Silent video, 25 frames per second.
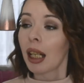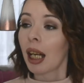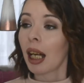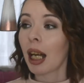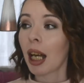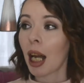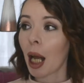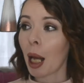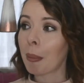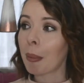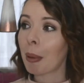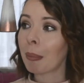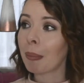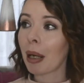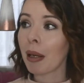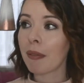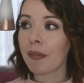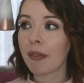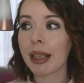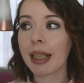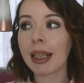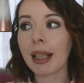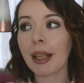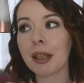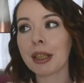Um, my
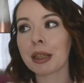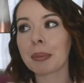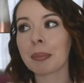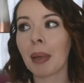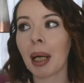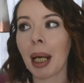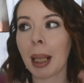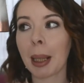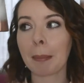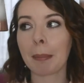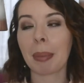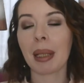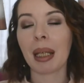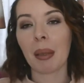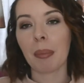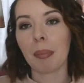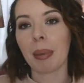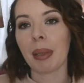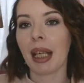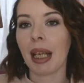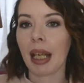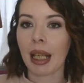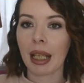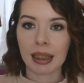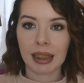videos might be a
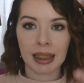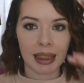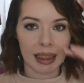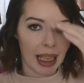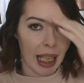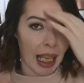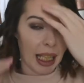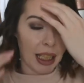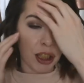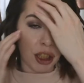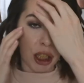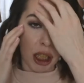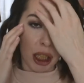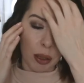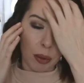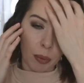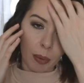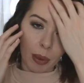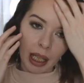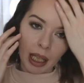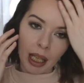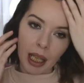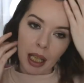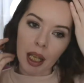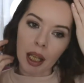bit sketchy
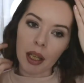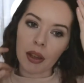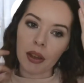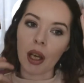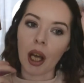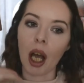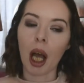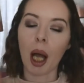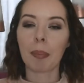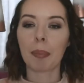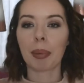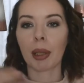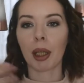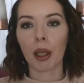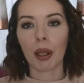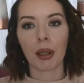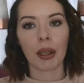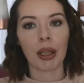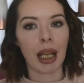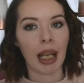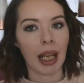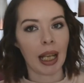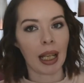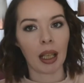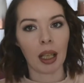with
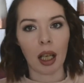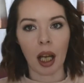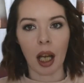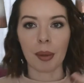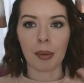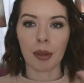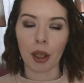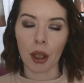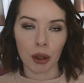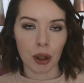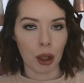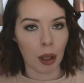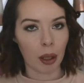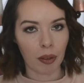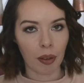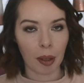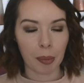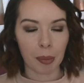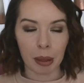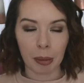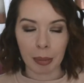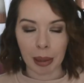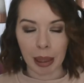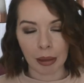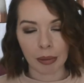uploading. I don't know if I'm
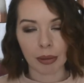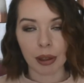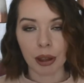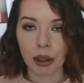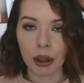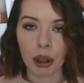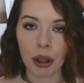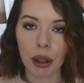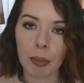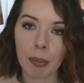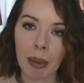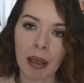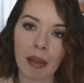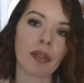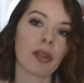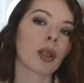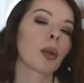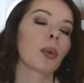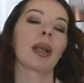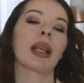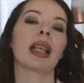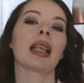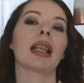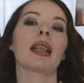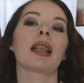going to be able to do them every
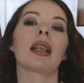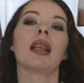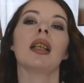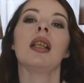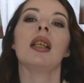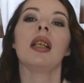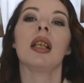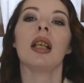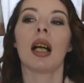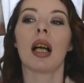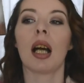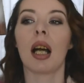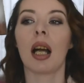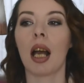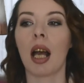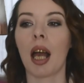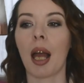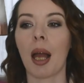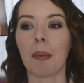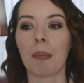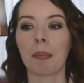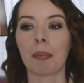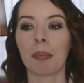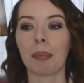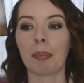week.
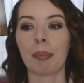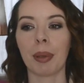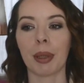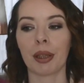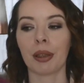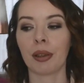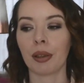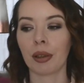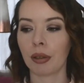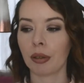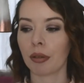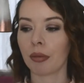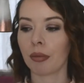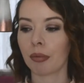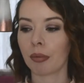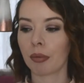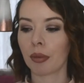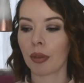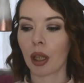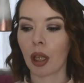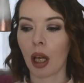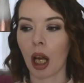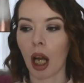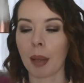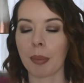Um, but
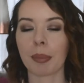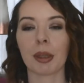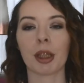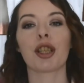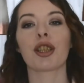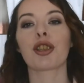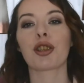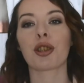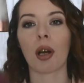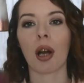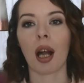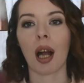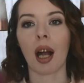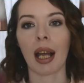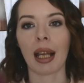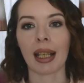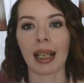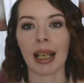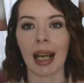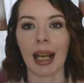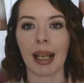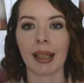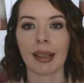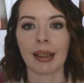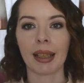I'm going to try
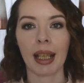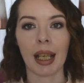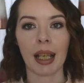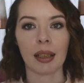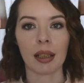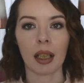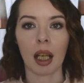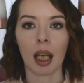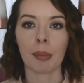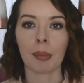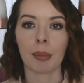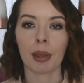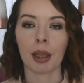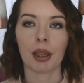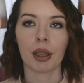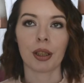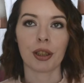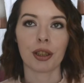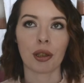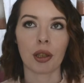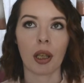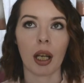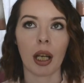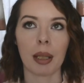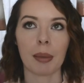and then I'm going to
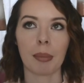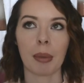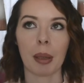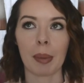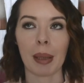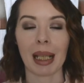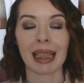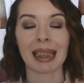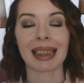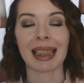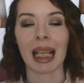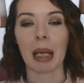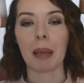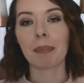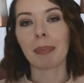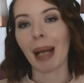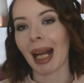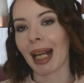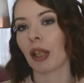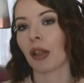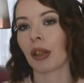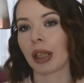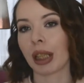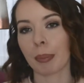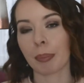try my best to get
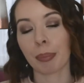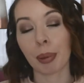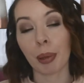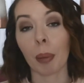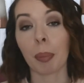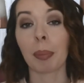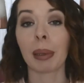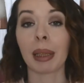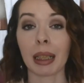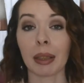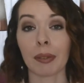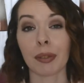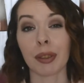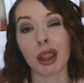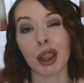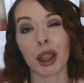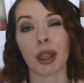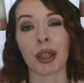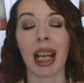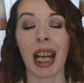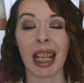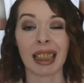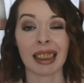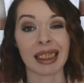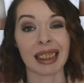back on it properly for
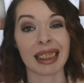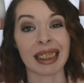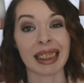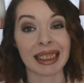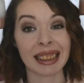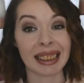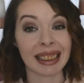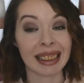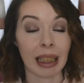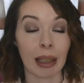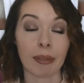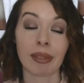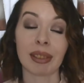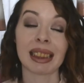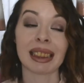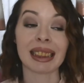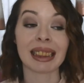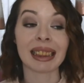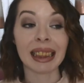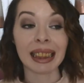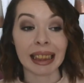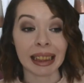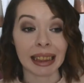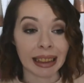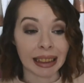
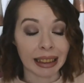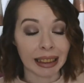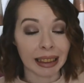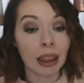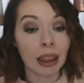2017.